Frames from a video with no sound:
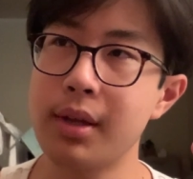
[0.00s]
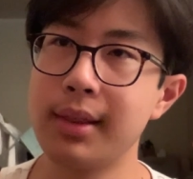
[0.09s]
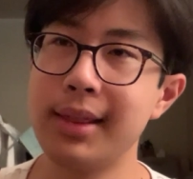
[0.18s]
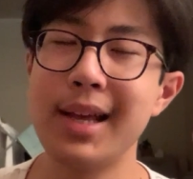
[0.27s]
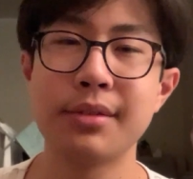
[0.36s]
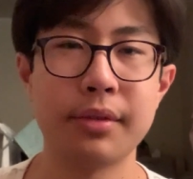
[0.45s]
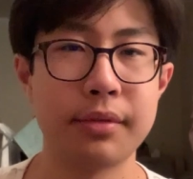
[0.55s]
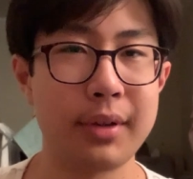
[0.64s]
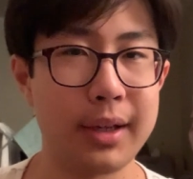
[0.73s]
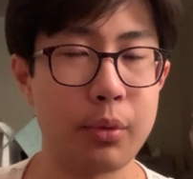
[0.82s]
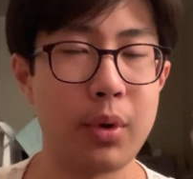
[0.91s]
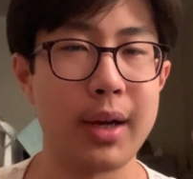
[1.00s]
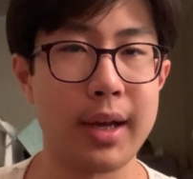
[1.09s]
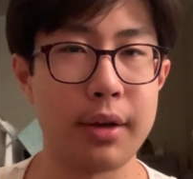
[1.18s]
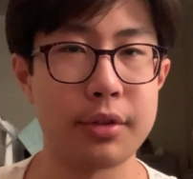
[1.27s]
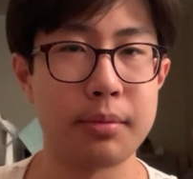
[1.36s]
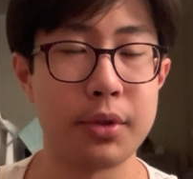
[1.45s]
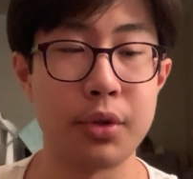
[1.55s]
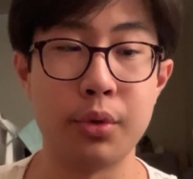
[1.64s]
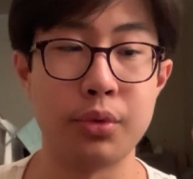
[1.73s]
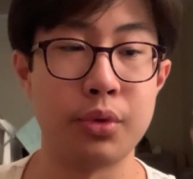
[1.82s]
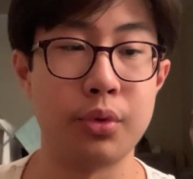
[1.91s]
less fulfilling workouts
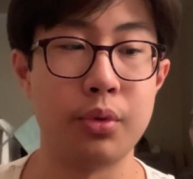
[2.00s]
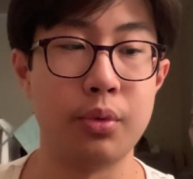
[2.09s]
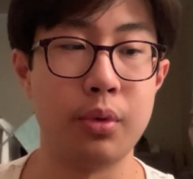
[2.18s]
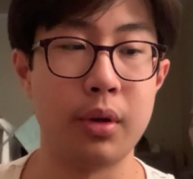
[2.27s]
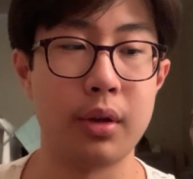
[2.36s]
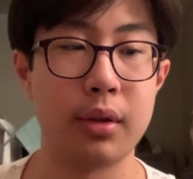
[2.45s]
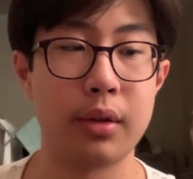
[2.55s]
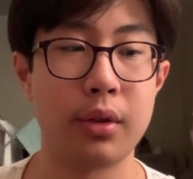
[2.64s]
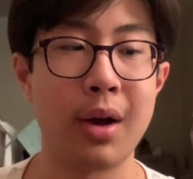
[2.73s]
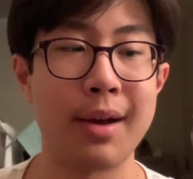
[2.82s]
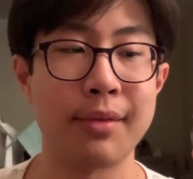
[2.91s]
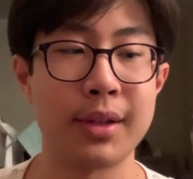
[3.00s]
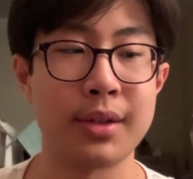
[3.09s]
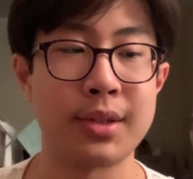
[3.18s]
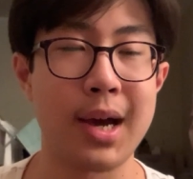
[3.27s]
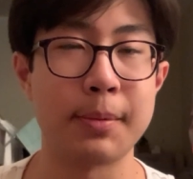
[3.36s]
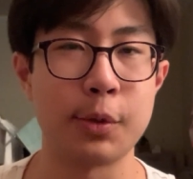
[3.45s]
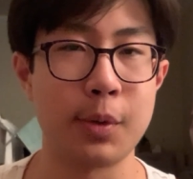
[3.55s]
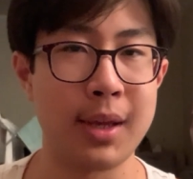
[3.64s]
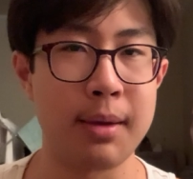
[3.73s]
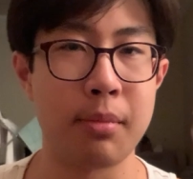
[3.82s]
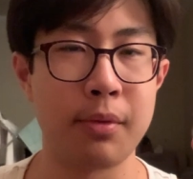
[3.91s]
due to not having the time
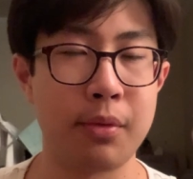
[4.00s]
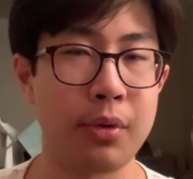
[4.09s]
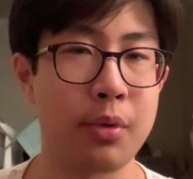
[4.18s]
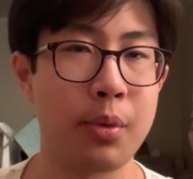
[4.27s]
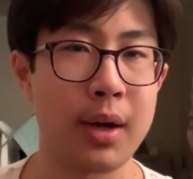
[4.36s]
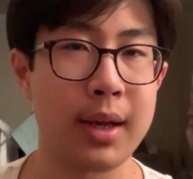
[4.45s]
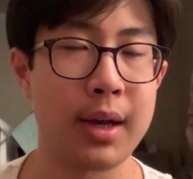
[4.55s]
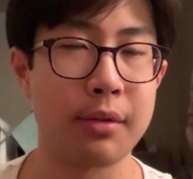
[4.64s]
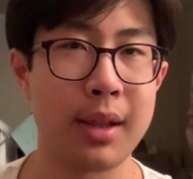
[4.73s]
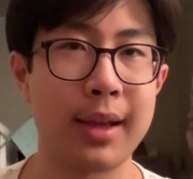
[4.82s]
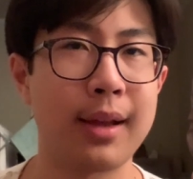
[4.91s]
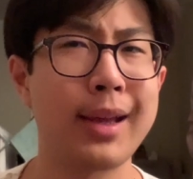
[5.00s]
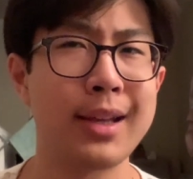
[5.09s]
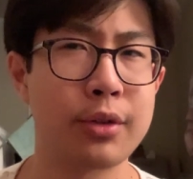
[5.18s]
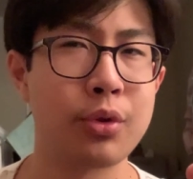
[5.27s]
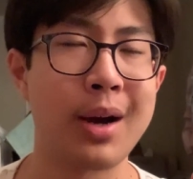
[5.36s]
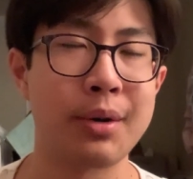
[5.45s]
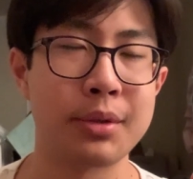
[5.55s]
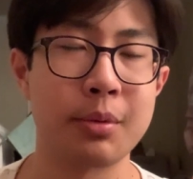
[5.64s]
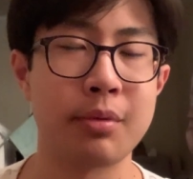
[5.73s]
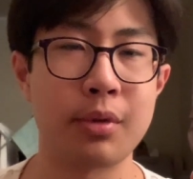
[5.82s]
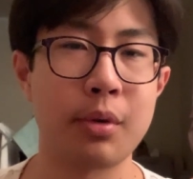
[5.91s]
to eat before the workout, like eat two hours
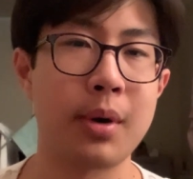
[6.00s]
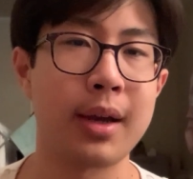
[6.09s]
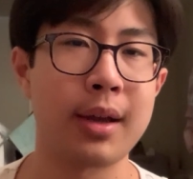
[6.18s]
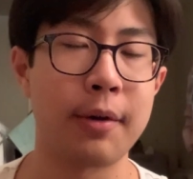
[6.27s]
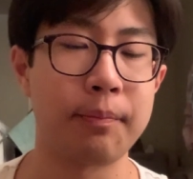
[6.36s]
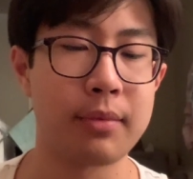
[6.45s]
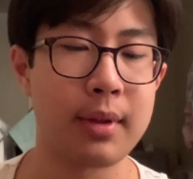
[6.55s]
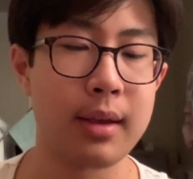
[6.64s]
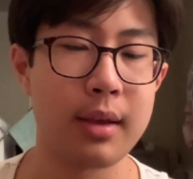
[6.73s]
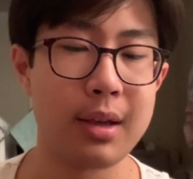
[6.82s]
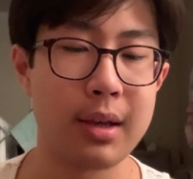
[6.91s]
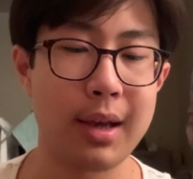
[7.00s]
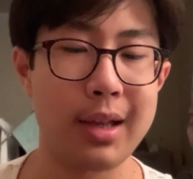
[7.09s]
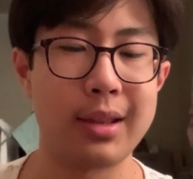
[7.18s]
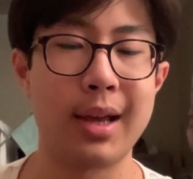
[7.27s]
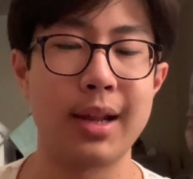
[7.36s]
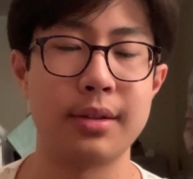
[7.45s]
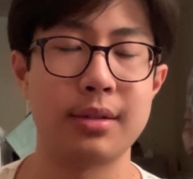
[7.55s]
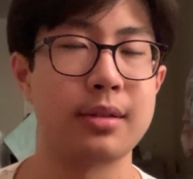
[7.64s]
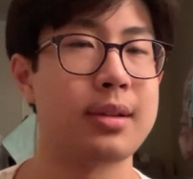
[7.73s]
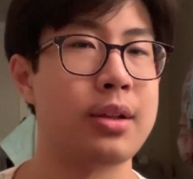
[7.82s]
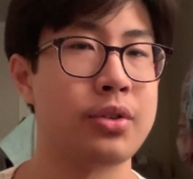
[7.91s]
before the workout. And that is
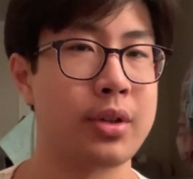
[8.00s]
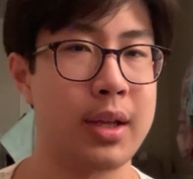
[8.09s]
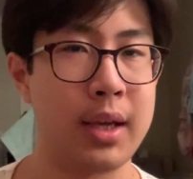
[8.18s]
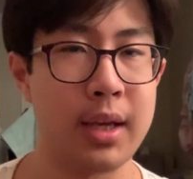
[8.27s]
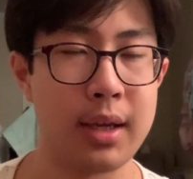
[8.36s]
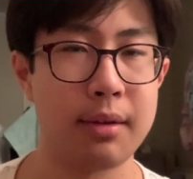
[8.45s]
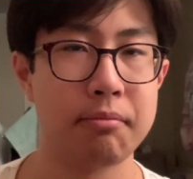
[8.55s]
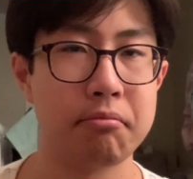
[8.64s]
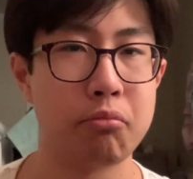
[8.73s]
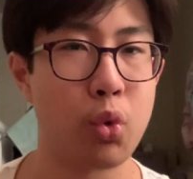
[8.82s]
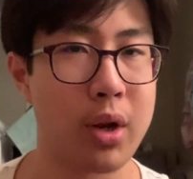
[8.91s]
essentially what